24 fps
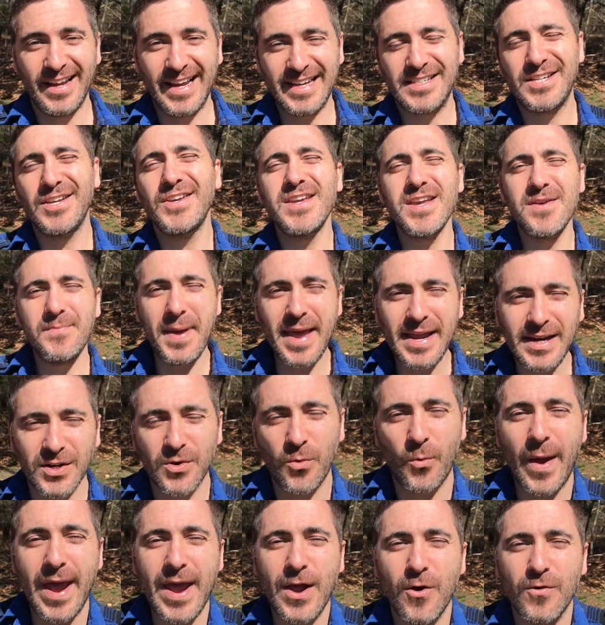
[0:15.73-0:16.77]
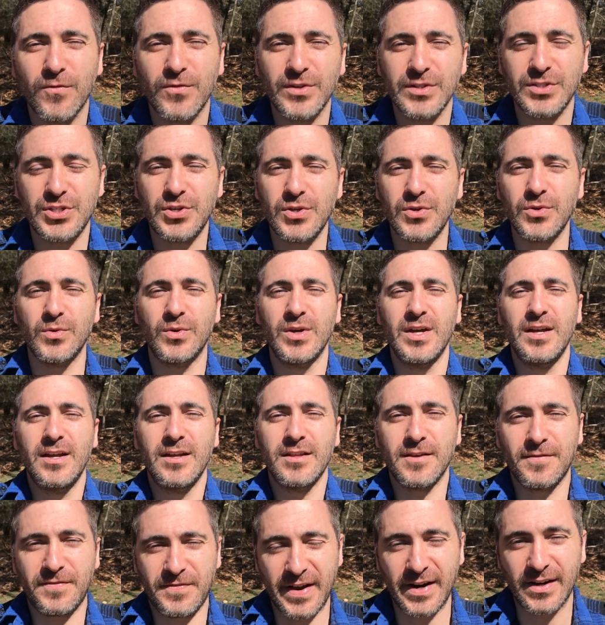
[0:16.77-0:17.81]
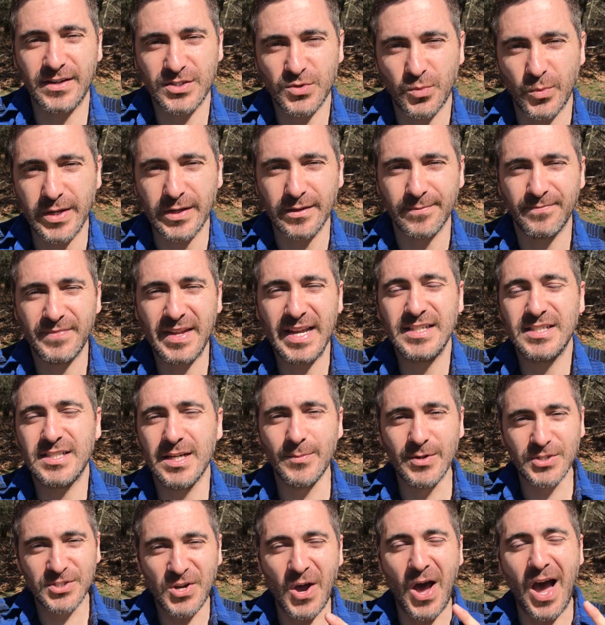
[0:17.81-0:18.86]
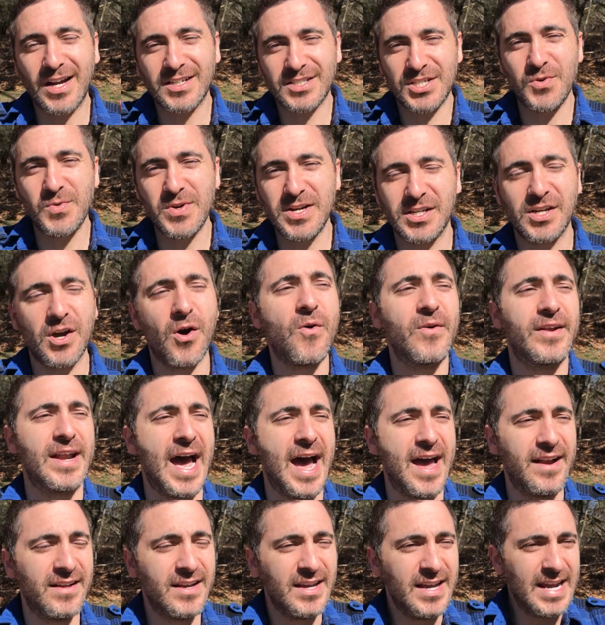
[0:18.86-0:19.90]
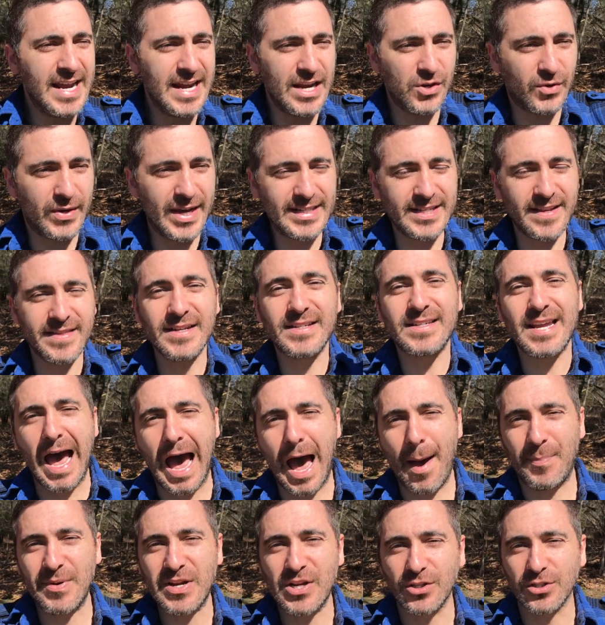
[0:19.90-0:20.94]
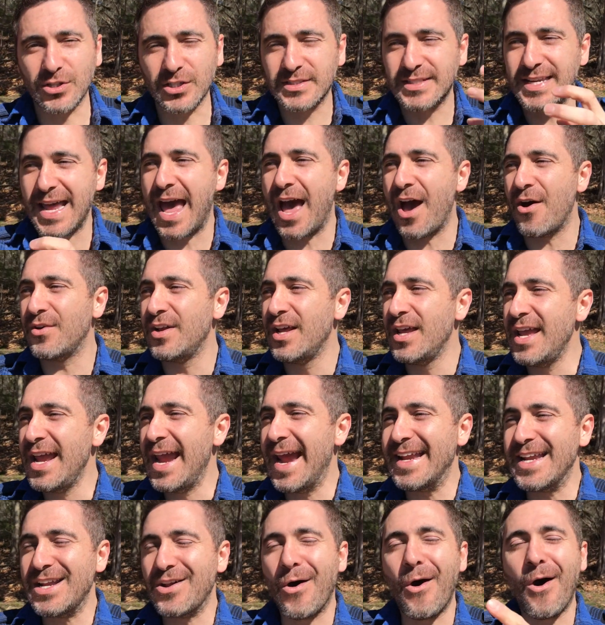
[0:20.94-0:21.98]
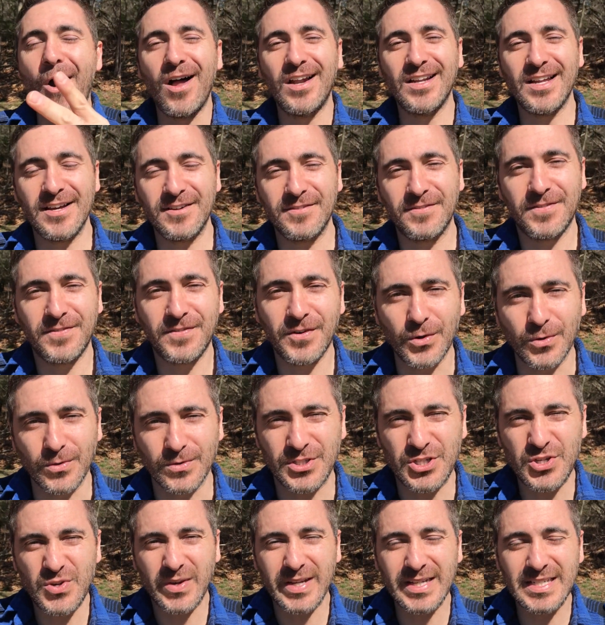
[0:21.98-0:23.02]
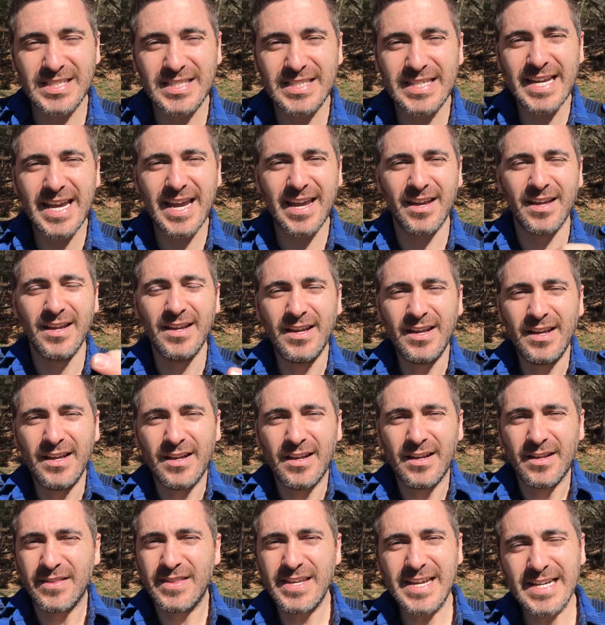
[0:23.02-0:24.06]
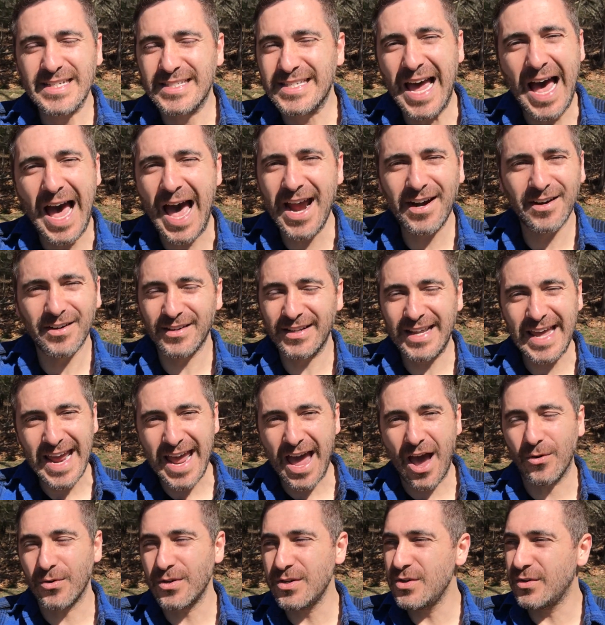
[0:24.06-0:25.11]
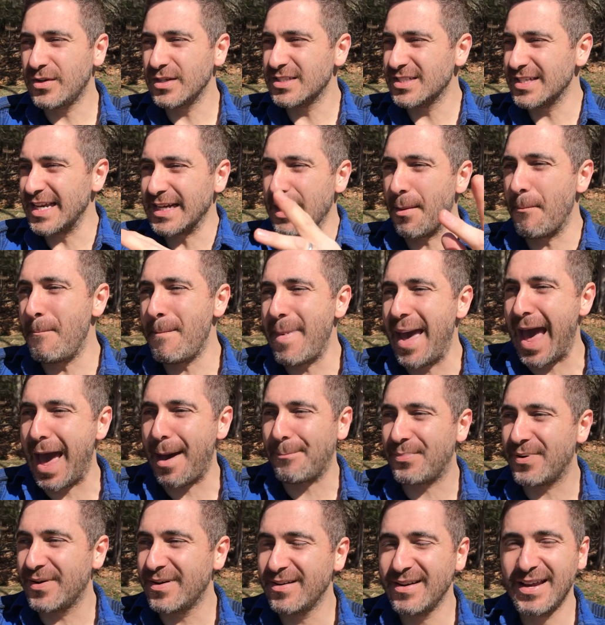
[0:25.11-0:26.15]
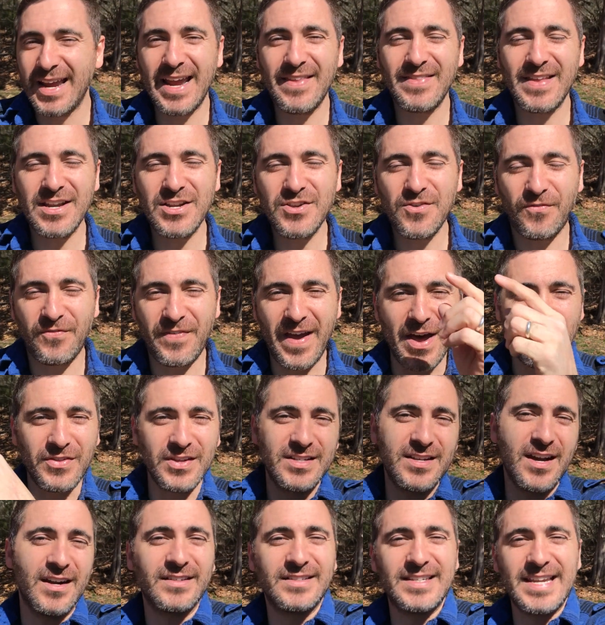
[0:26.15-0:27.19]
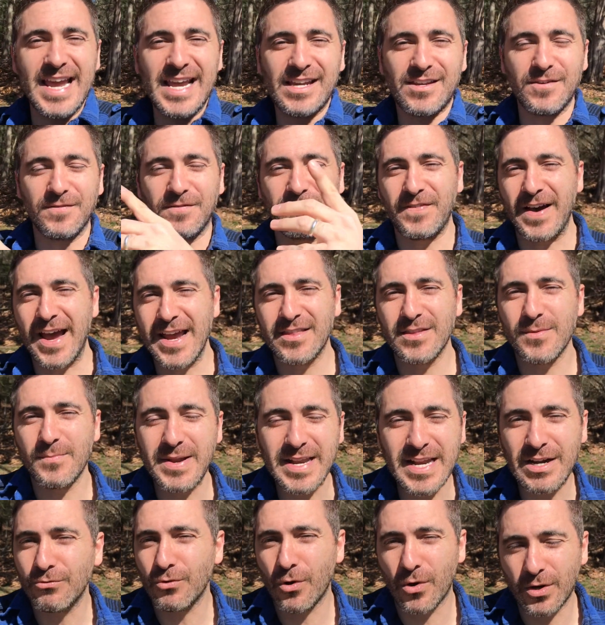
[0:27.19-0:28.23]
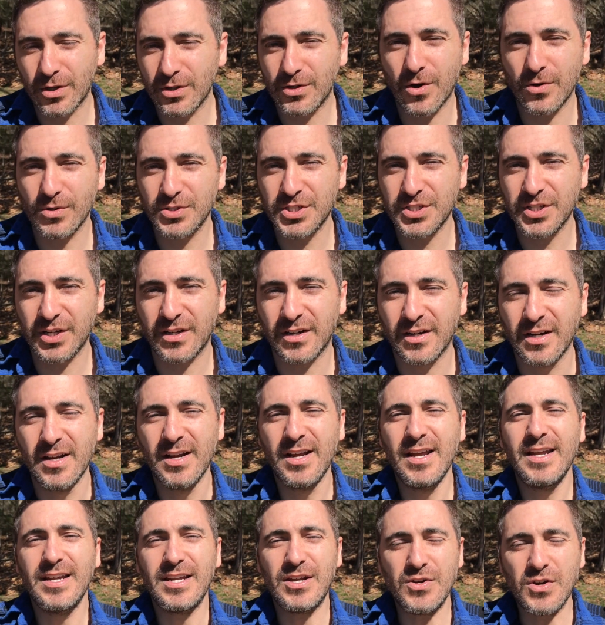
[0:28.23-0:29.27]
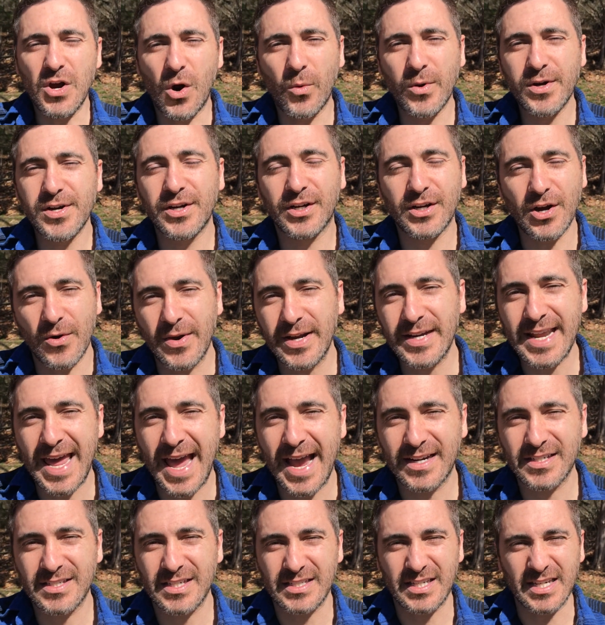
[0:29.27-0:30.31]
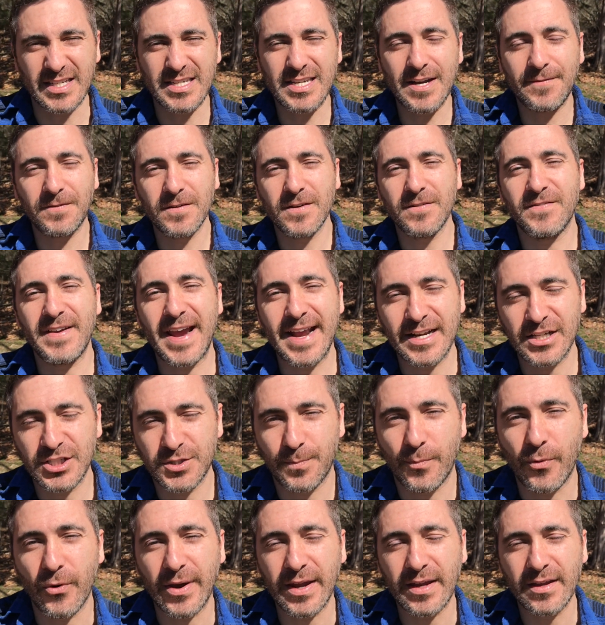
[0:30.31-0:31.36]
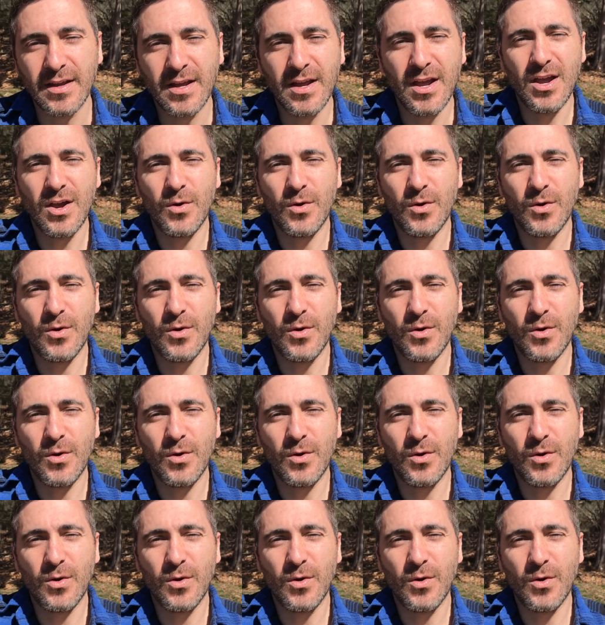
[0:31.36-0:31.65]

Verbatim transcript: Until you make your way over to the Ferris wheel. Someone talks you into going on, you get to the top and you look down and it all unfolds. You can see it, the entire layout. It's like a map. And then you found the dunk tank, you find the mini roller coaster, you know where you're going next, it's a different vantage point.